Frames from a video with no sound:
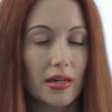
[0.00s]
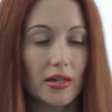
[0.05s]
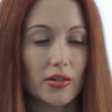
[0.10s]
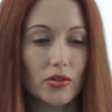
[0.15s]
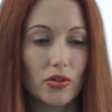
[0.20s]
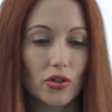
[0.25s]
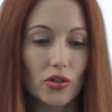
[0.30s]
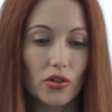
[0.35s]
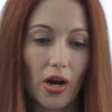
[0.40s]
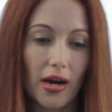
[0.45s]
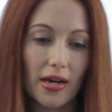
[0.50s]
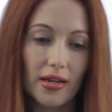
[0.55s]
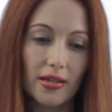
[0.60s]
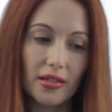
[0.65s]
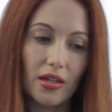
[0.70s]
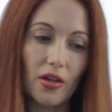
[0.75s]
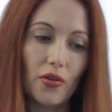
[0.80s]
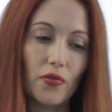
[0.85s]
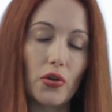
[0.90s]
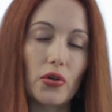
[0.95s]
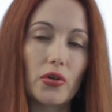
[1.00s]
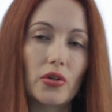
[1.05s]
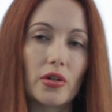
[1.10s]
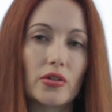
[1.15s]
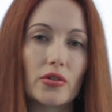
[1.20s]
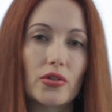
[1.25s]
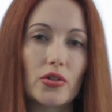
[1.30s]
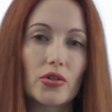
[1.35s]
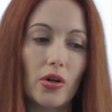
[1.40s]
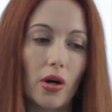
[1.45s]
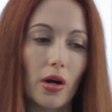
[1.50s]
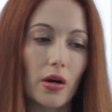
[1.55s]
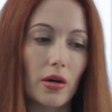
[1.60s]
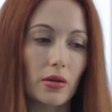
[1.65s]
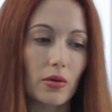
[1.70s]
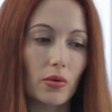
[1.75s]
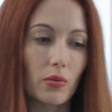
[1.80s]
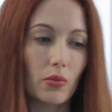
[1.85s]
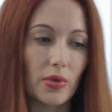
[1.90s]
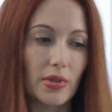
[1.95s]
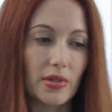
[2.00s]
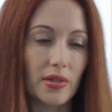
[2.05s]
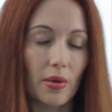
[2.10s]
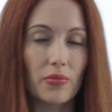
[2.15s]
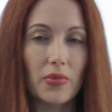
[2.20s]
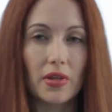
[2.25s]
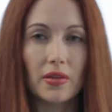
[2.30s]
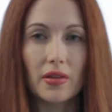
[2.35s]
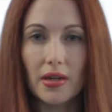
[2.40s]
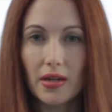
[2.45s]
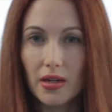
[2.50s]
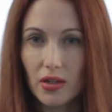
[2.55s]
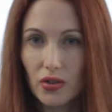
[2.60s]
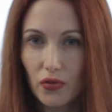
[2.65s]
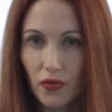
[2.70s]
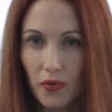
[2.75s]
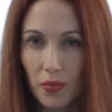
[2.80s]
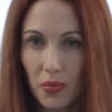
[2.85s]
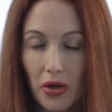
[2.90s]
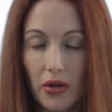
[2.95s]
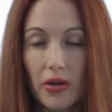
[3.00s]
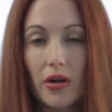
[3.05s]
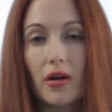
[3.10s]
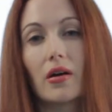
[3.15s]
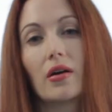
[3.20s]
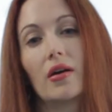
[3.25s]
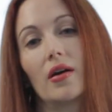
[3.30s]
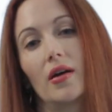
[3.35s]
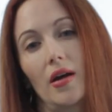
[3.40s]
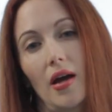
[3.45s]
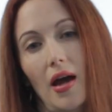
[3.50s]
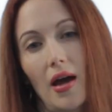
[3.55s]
is to try to see if you can start with something that is familiar